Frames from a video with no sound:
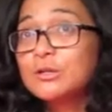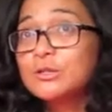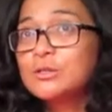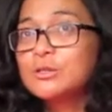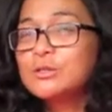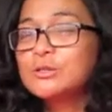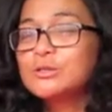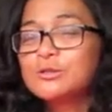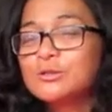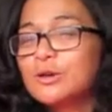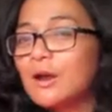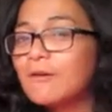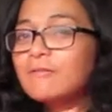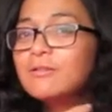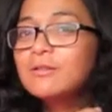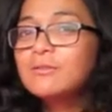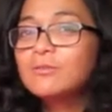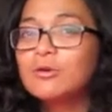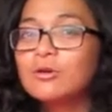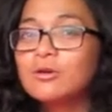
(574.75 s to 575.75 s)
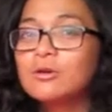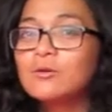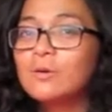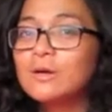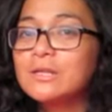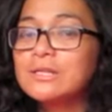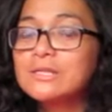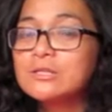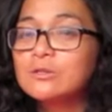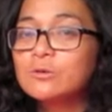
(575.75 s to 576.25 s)
travel more
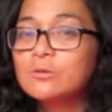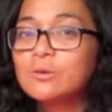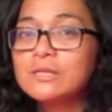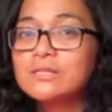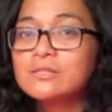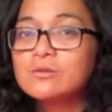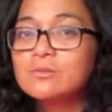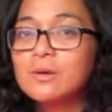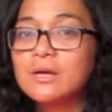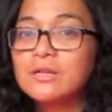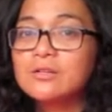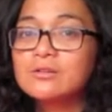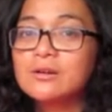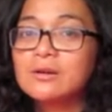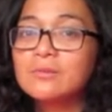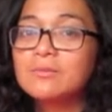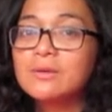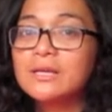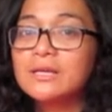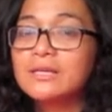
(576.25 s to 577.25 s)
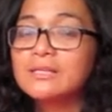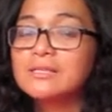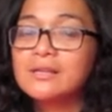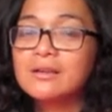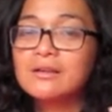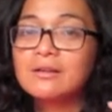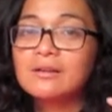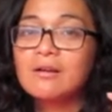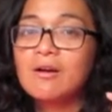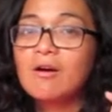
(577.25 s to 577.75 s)
to West Sumatra, because not
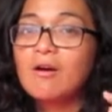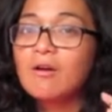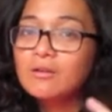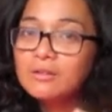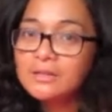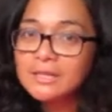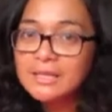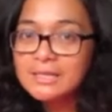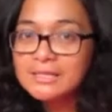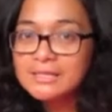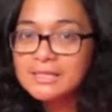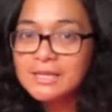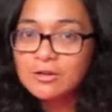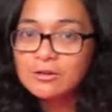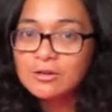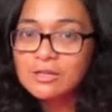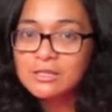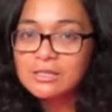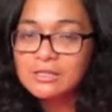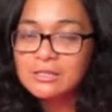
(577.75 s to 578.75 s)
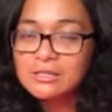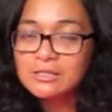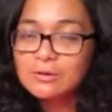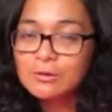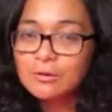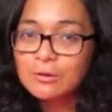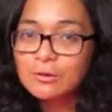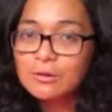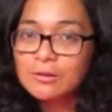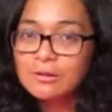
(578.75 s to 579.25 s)
only East Indonesia is
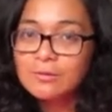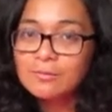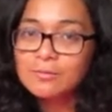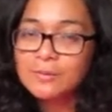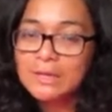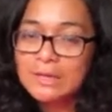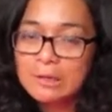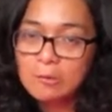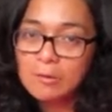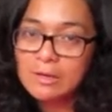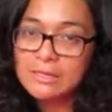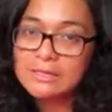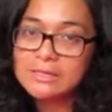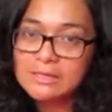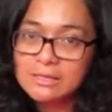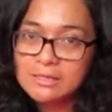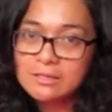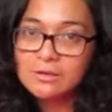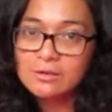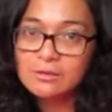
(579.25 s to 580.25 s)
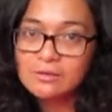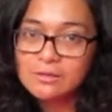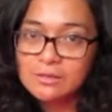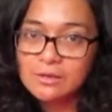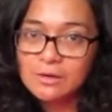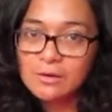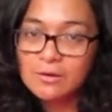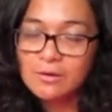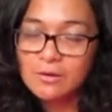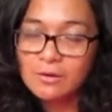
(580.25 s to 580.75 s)
cool, but West is also
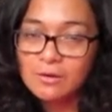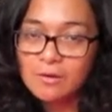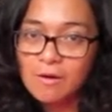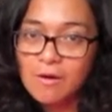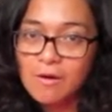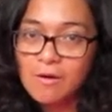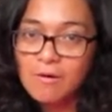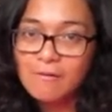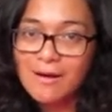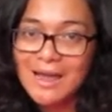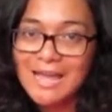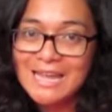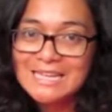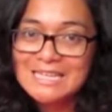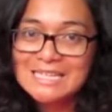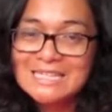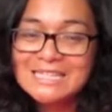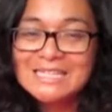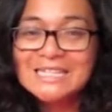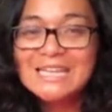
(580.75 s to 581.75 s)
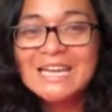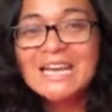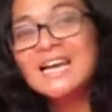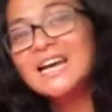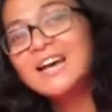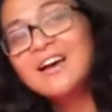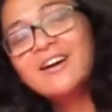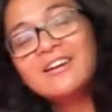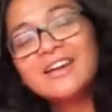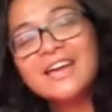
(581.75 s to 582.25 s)
alright.
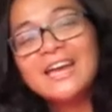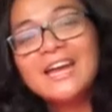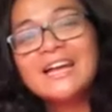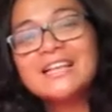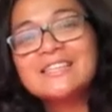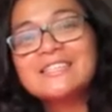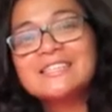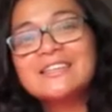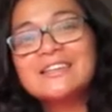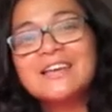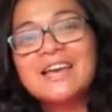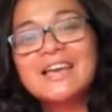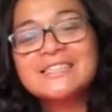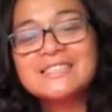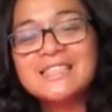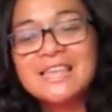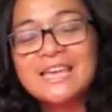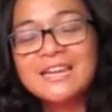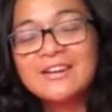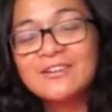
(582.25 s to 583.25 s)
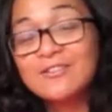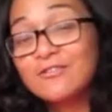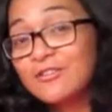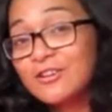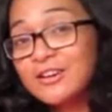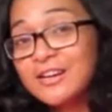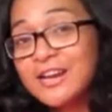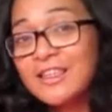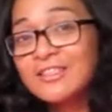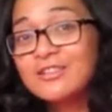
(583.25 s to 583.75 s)
Okay, I'll see you guys later for
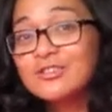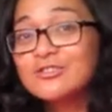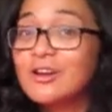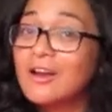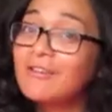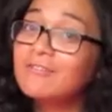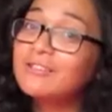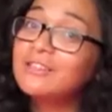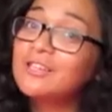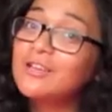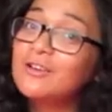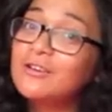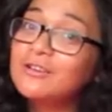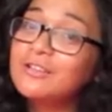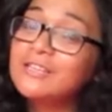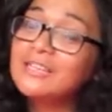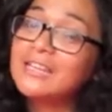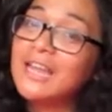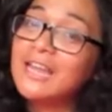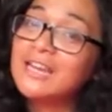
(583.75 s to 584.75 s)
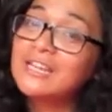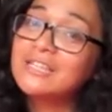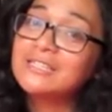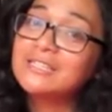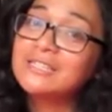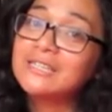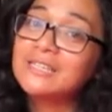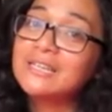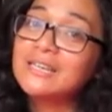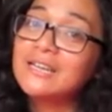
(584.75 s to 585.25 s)
another Travel Note edition
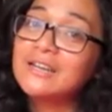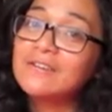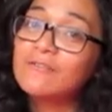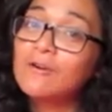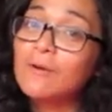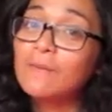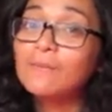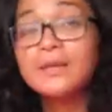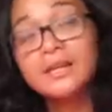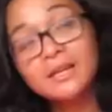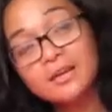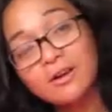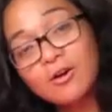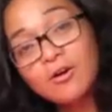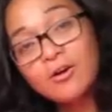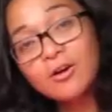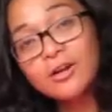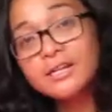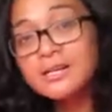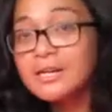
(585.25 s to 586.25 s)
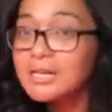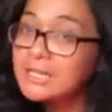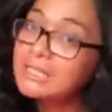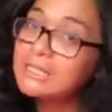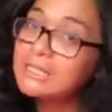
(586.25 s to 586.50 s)
from Indohoy.com.